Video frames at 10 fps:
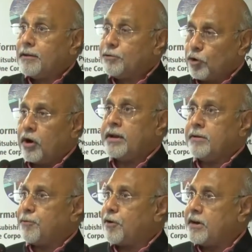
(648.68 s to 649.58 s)

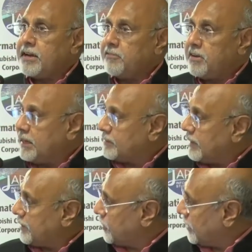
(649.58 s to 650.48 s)
join for an evening
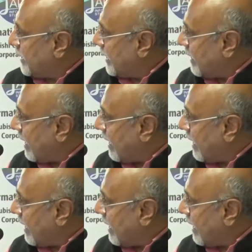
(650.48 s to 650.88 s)
session and